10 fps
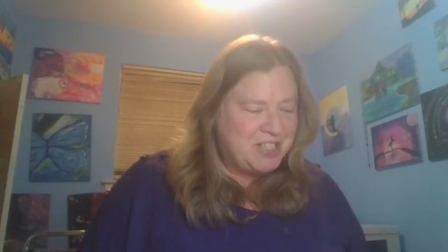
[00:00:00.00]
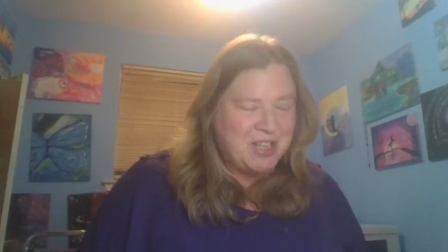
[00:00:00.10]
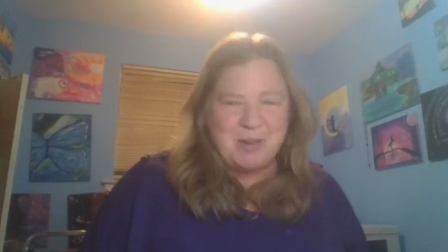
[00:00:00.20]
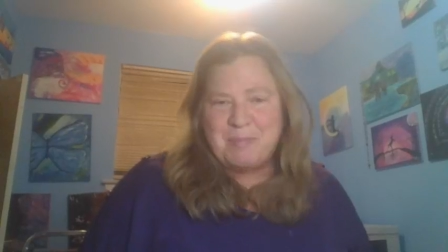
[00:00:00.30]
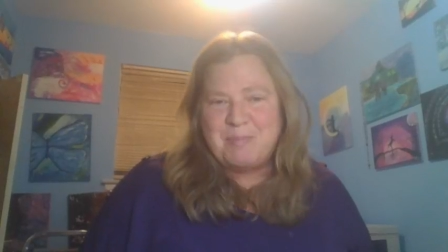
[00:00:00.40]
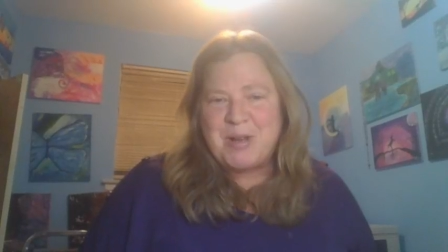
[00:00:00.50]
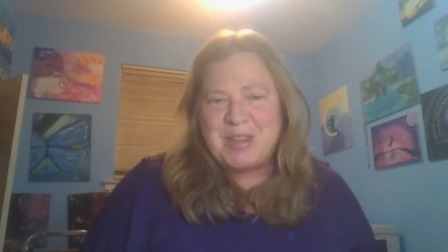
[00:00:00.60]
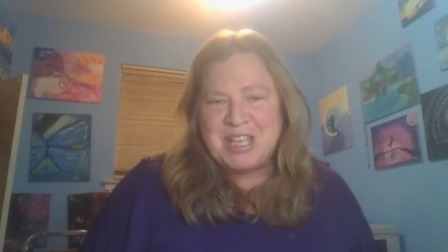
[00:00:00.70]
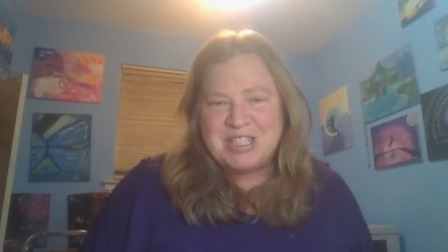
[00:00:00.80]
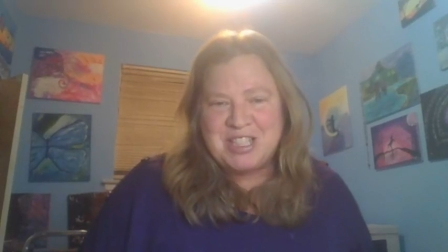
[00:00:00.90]
um, but
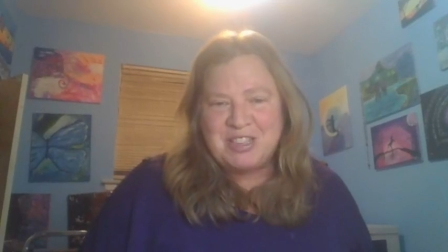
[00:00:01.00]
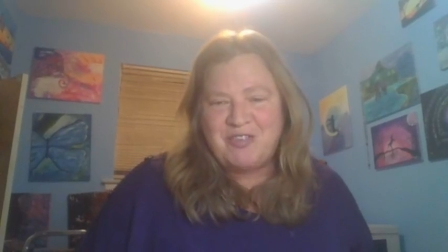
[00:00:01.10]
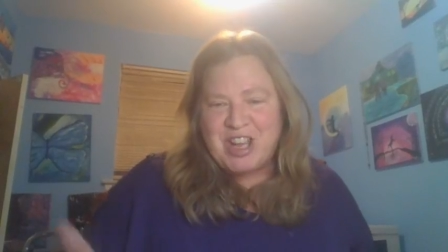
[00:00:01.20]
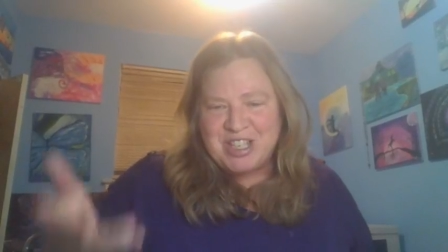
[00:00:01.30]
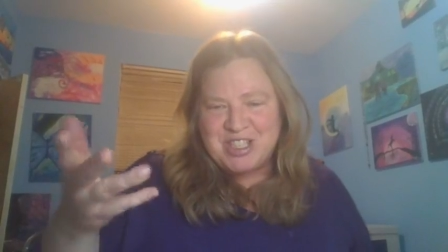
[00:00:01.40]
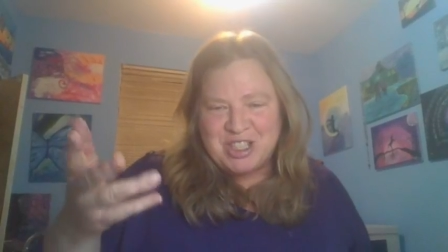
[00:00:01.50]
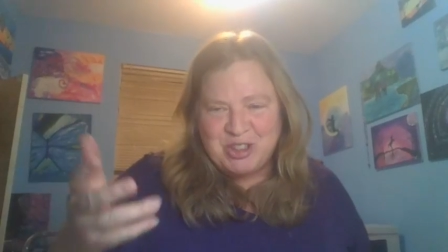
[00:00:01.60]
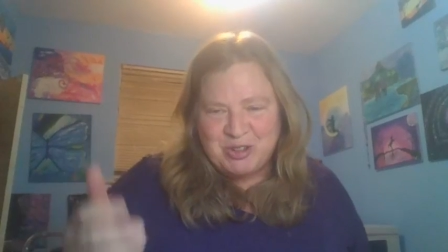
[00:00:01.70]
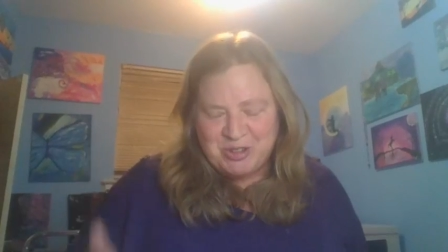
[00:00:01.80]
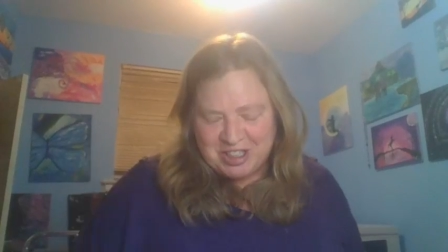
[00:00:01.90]
that's the advice that
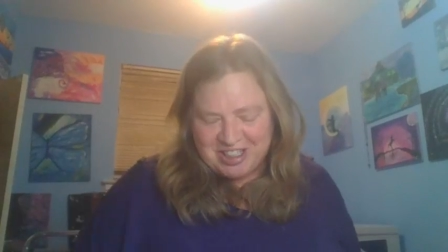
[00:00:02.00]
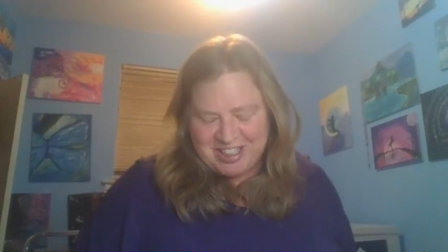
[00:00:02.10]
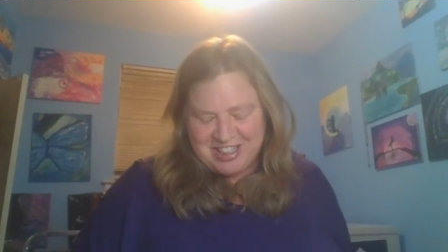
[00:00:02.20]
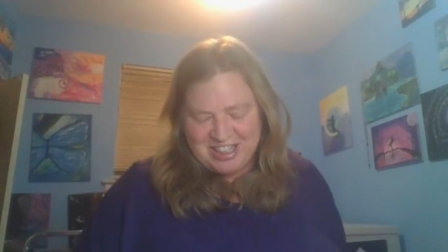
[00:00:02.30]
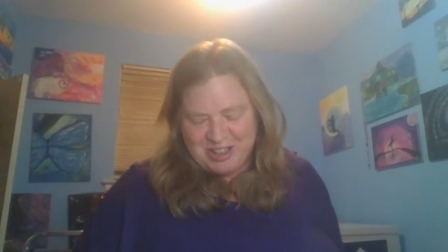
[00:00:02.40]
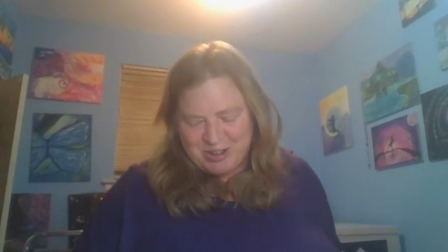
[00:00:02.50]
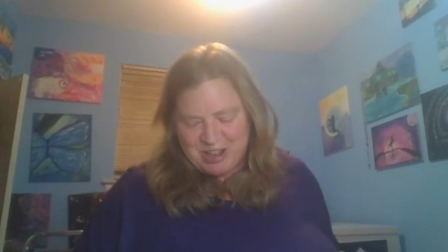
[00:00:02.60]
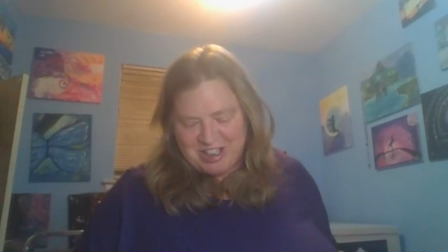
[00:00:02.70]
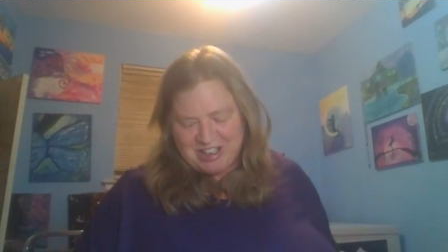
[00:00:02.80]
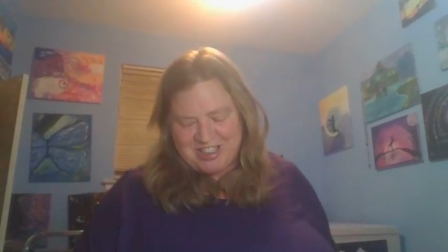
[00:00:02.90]
you uh, that you
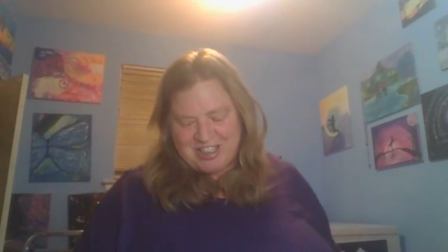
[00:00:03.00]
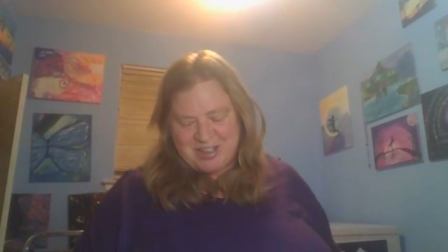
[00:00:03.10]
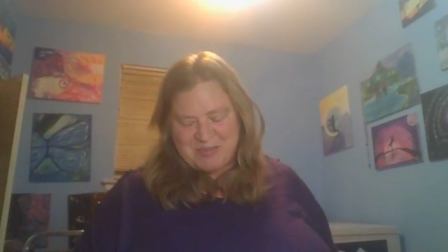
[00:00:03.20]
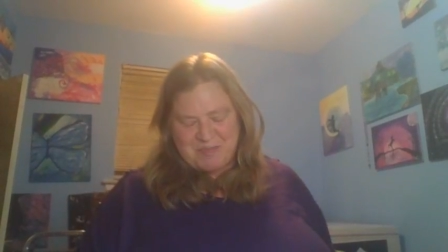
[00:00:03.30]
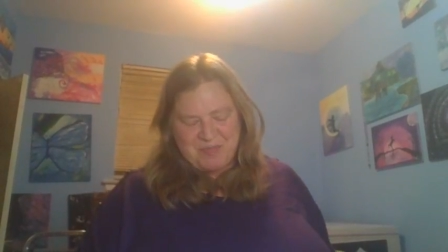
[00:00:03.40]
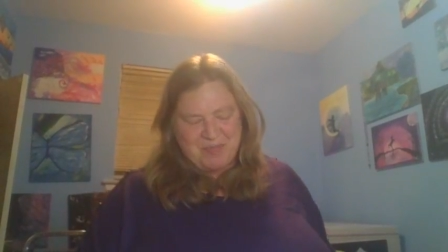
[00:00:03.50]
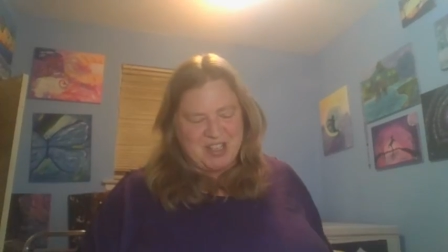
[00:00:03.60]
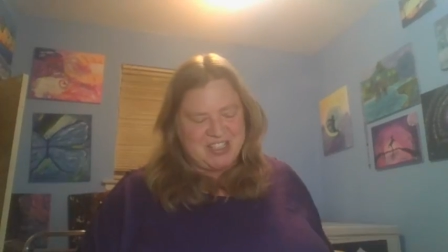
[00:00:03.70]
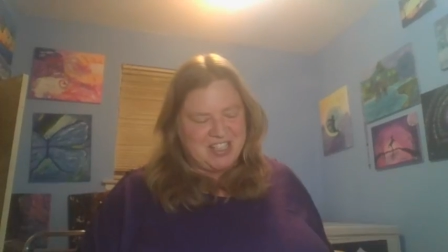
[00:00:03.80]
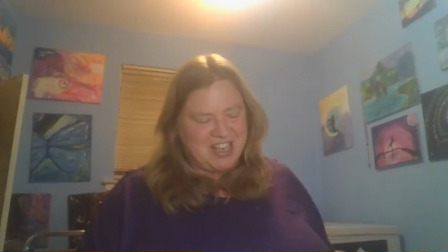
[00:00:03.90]
got um,
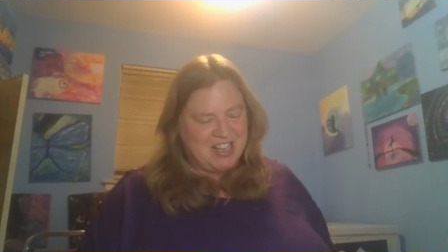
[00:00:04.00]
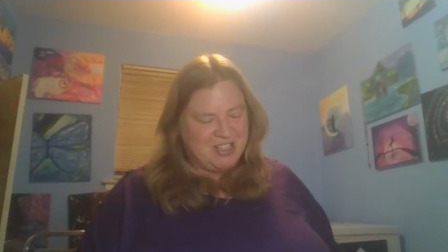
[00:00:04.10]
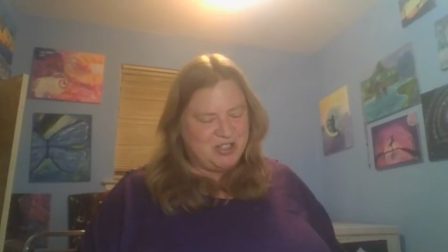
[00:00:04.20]
today.